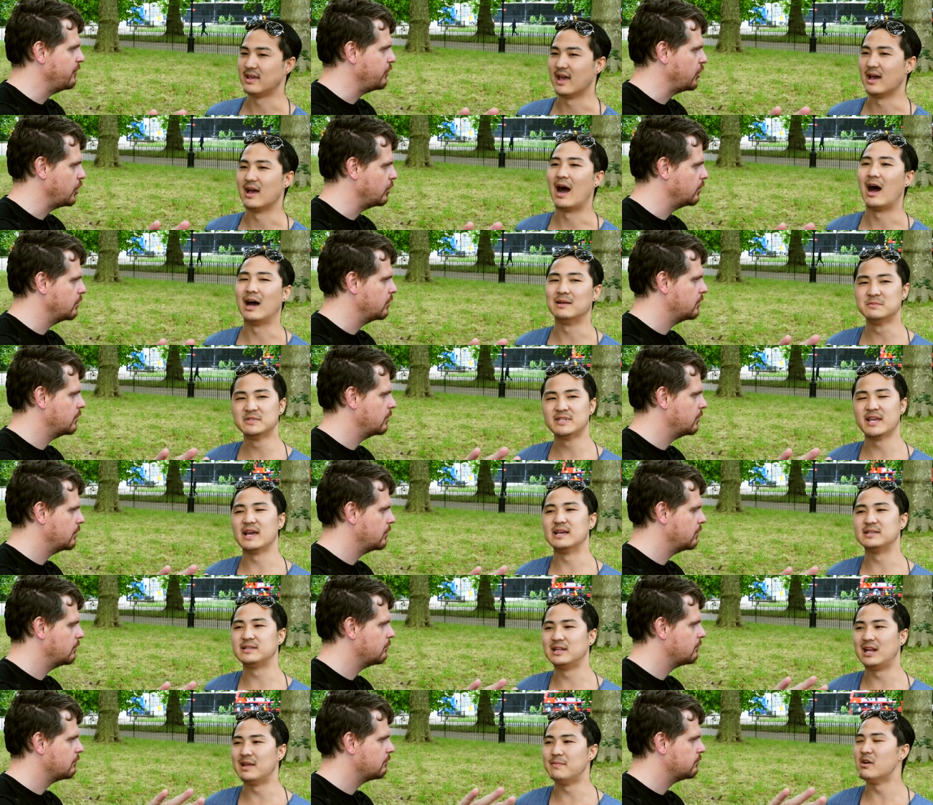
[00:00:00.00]
Speaker 1: of yeah,
Speaker 2: you. I'm just saying
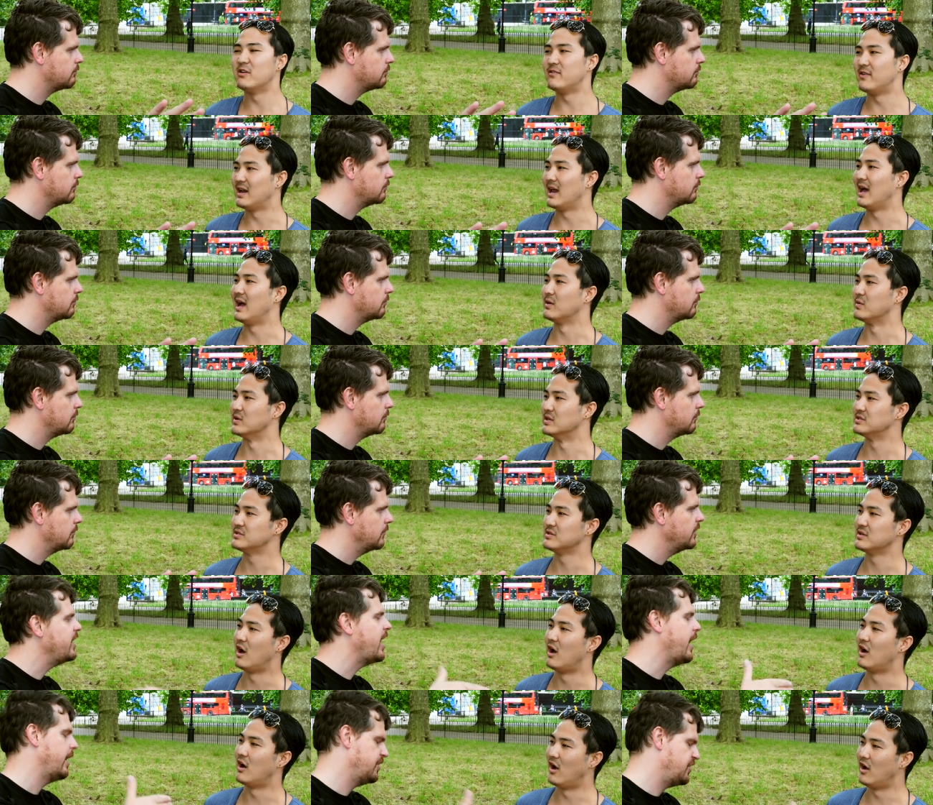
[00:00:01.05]
it's the limit of our language.
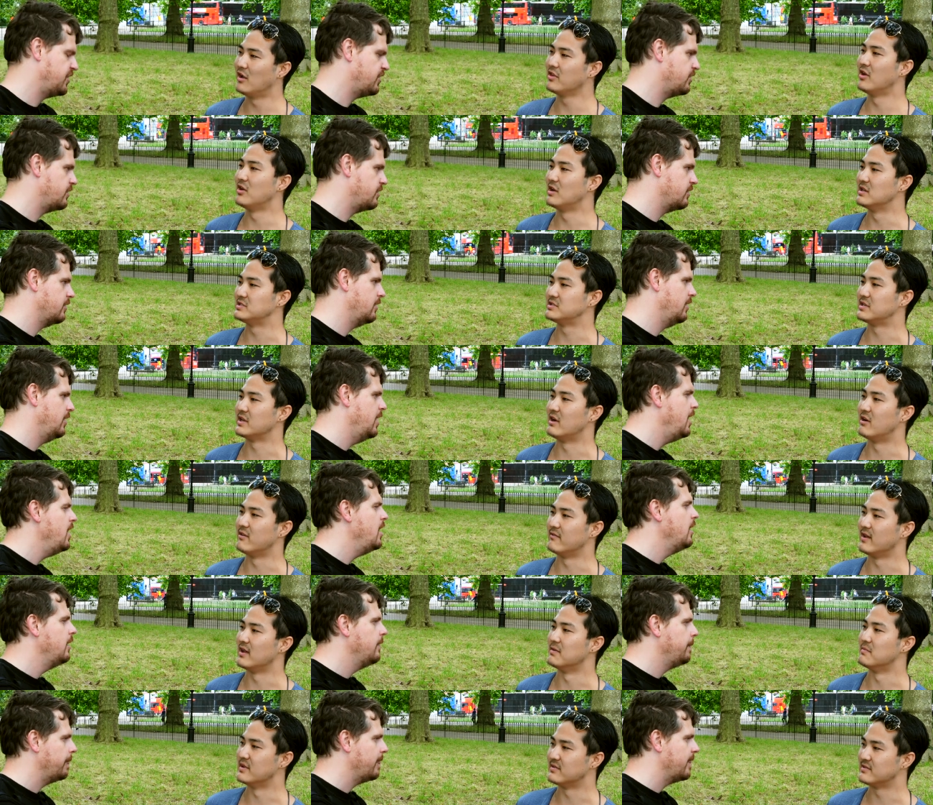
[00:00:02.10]
Speaker 1: Yes. Our, our knowledge to, of
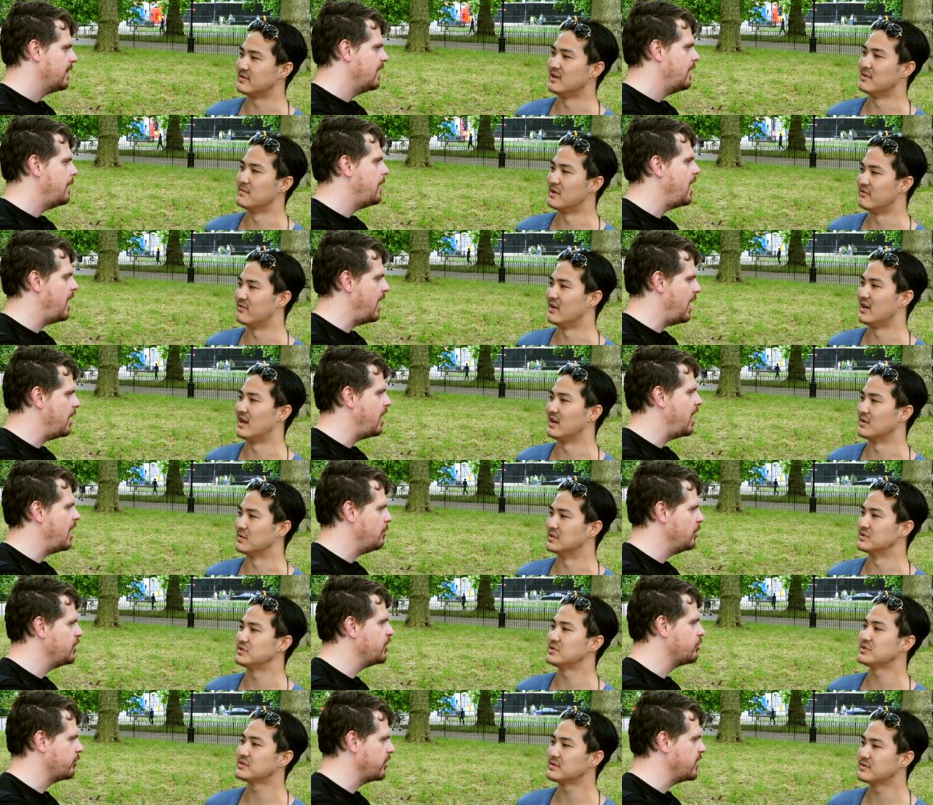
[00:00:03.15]
him is the limit of I, I, I
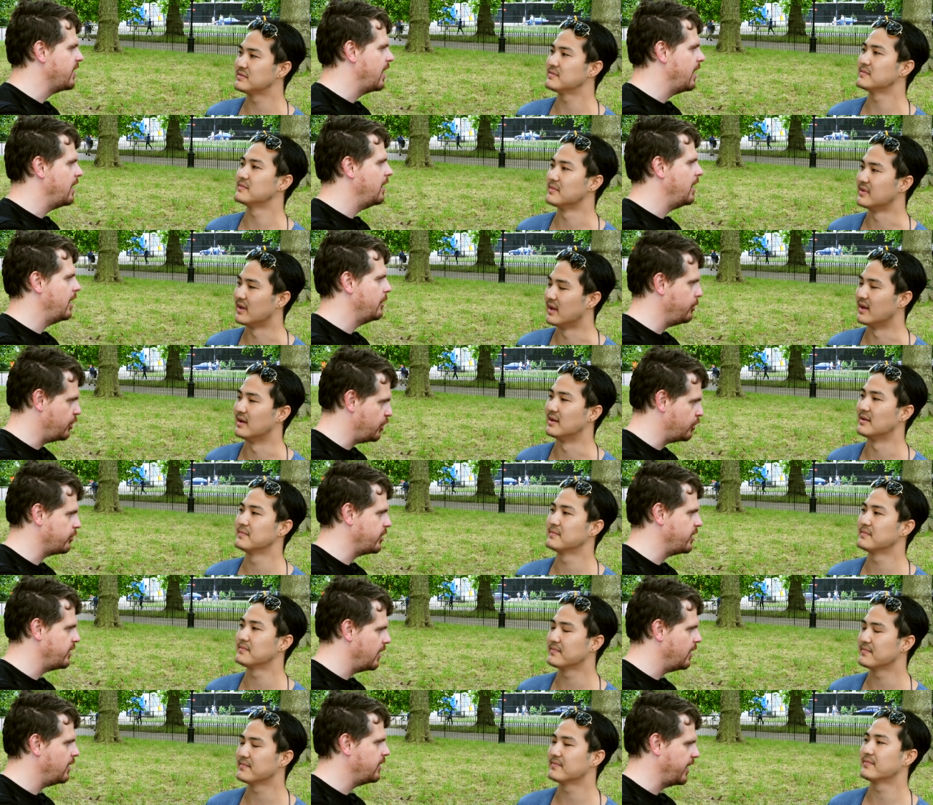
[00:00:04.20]
would agree that. I would
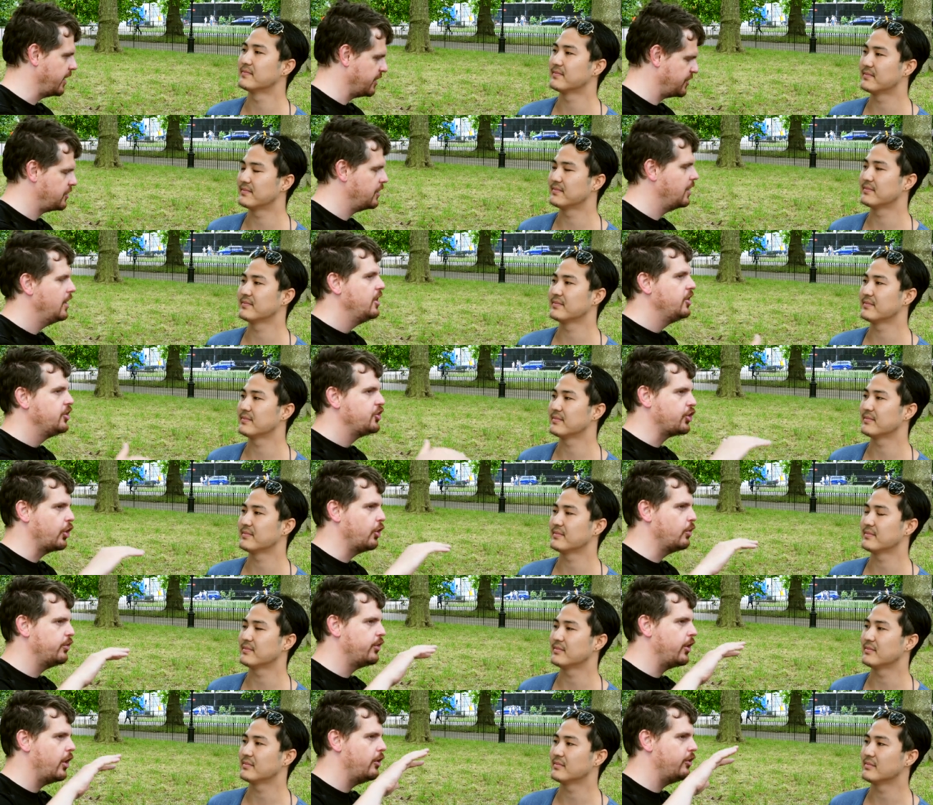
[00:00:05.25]
agree that, yes.
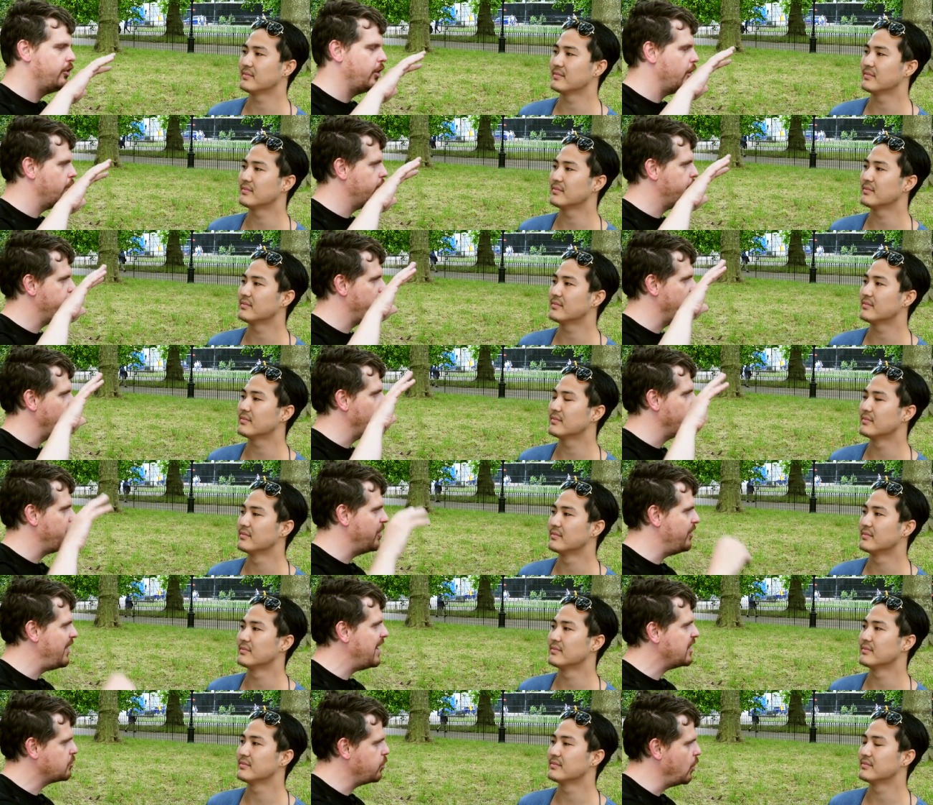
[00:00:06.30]
So, the, the, but,
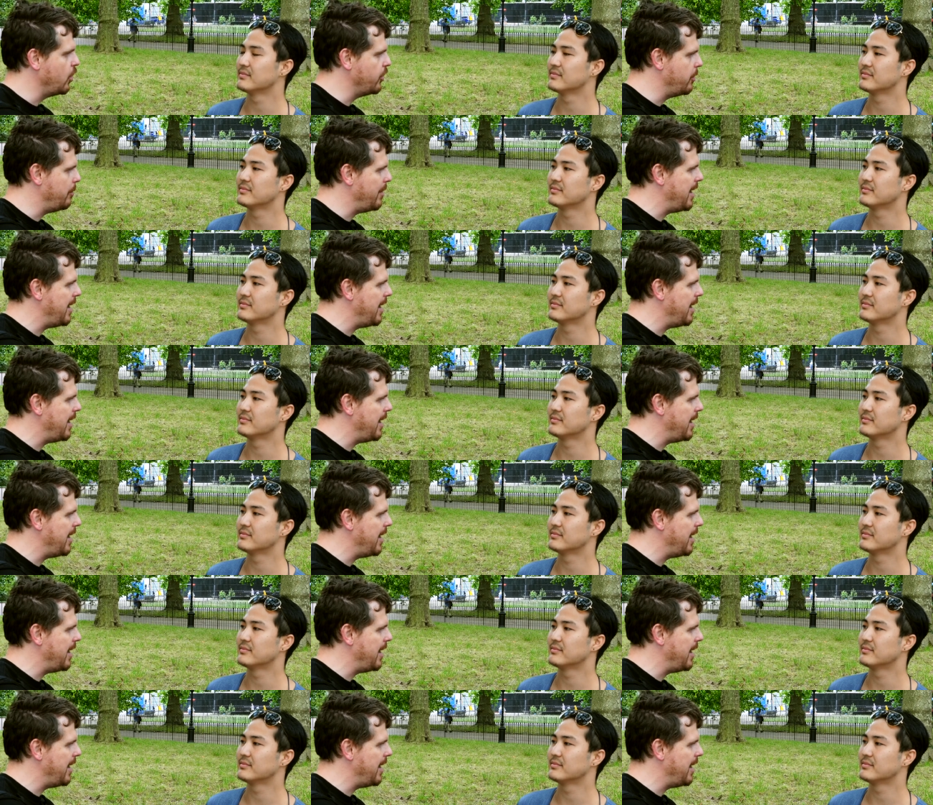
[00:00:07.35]
but that's what the